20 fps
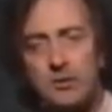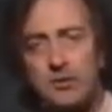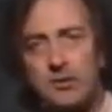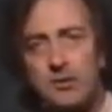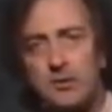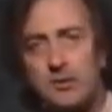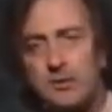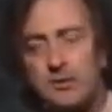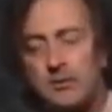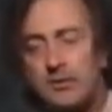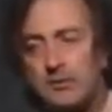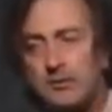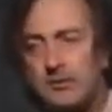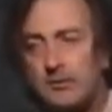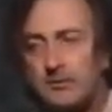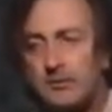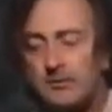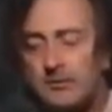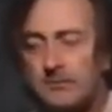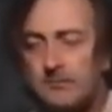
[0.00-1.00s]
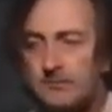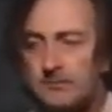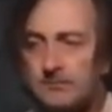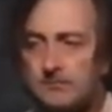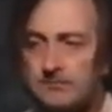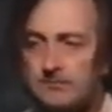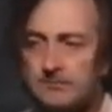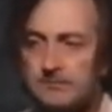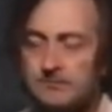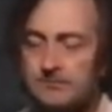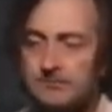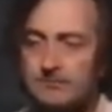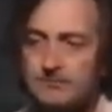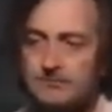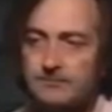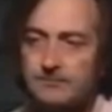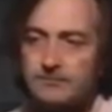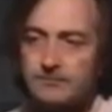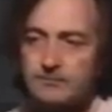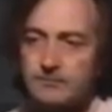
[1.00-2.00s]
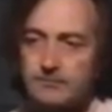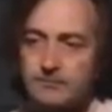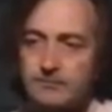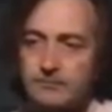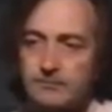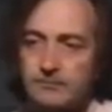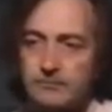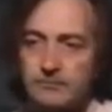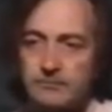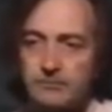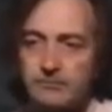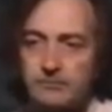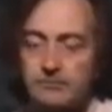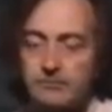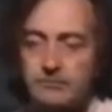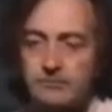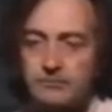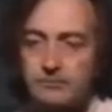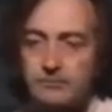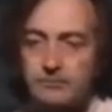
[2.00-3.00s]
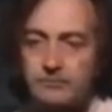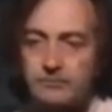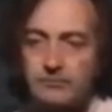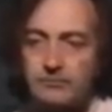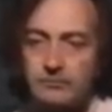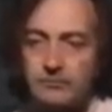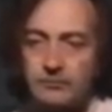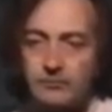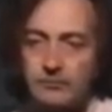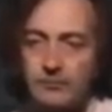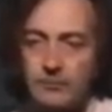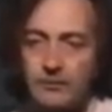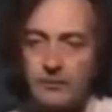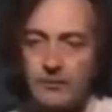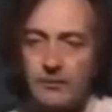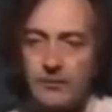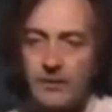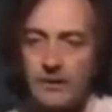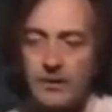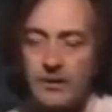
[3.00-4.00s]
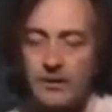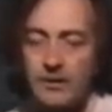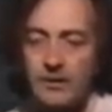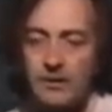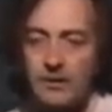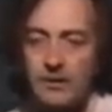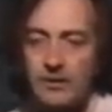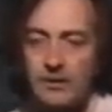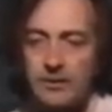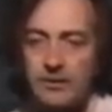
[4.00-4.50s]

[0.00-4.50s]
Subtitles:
(no one is talking)